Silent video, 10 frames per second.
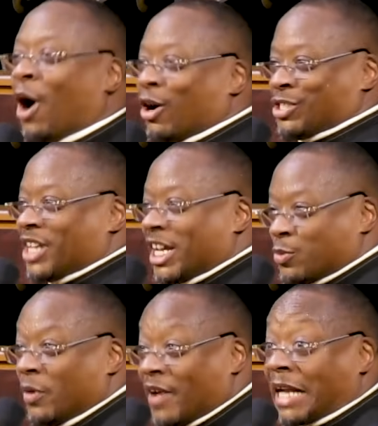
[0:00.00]
Paul
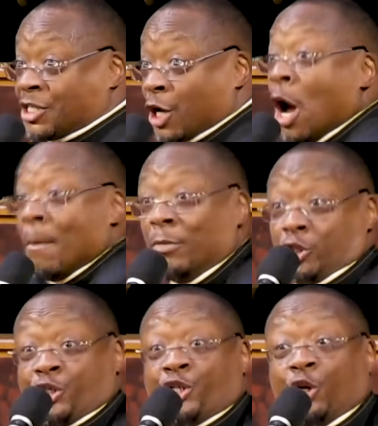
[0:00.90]
says we've got to
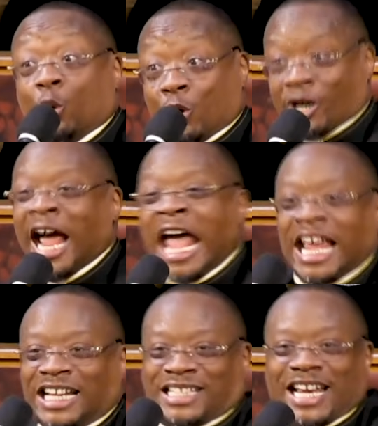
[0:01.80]
mature.
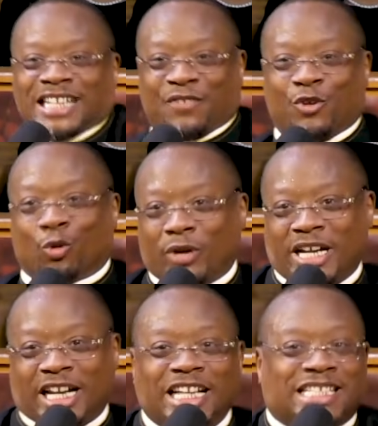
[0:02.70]
He says, if you'll
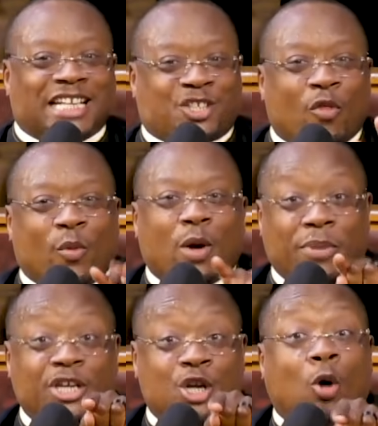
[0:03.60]
read it, he says, so that we'll
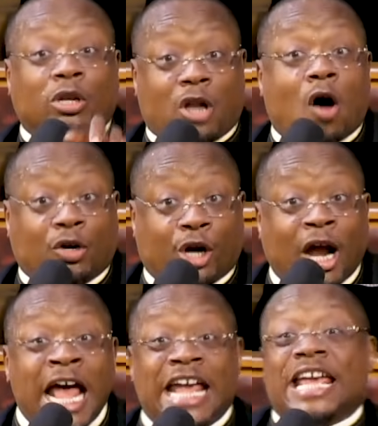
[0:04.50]
be no
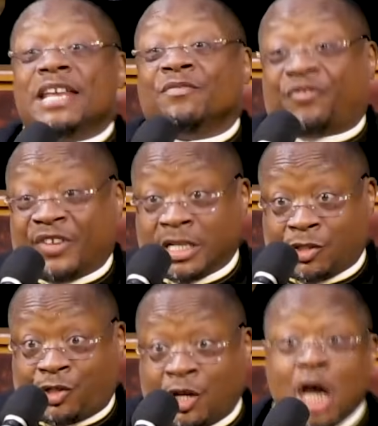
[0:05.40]
longer
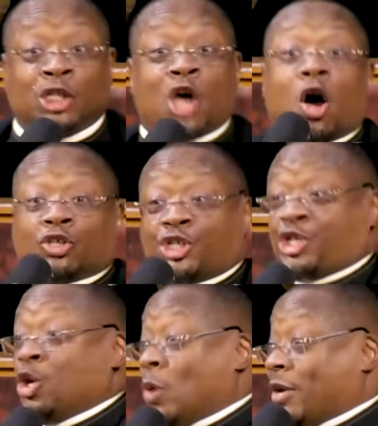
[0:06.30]
infants
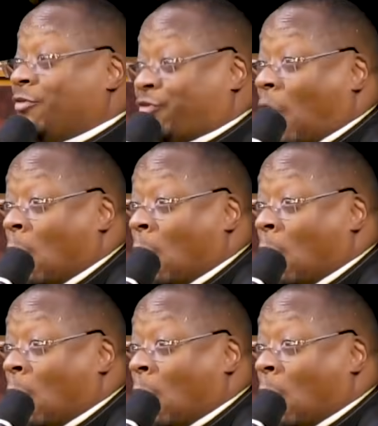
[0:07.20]
tossed to and